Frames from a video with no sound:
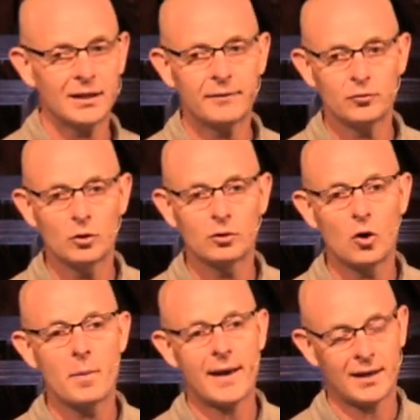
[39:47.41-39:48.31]
if you'll go
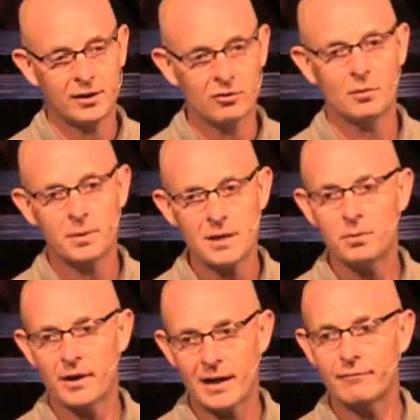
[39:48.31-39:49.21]
back and tell the people
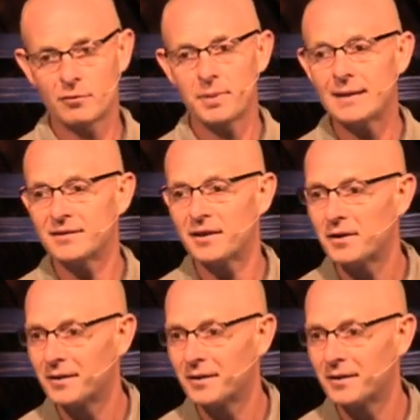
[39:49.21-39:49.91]
that I've repented.